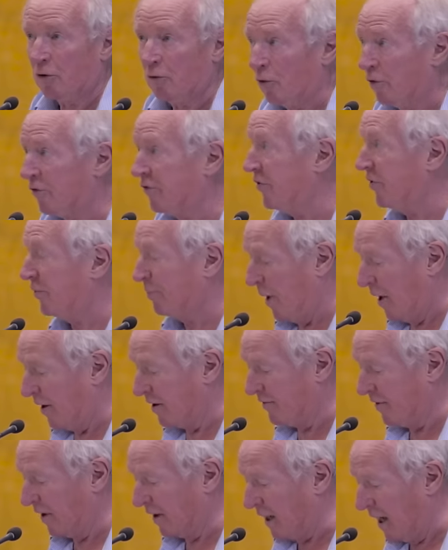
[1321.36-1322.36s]
of course, is
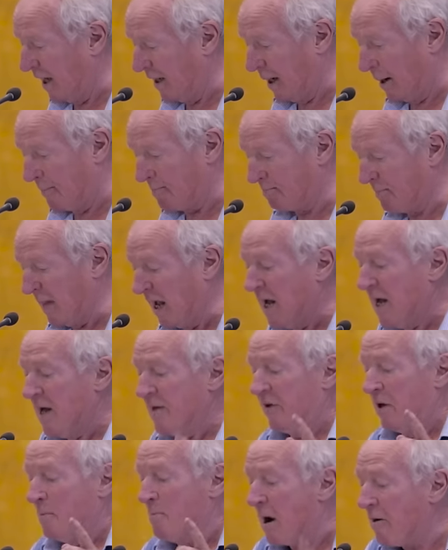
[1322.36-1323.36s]
part of Al-Qaeda.
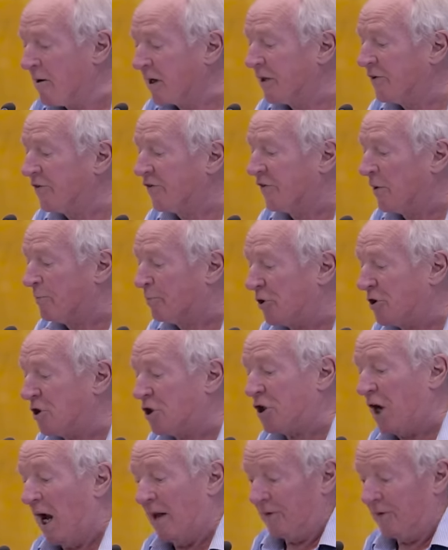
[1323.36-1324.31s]
The Americans and the British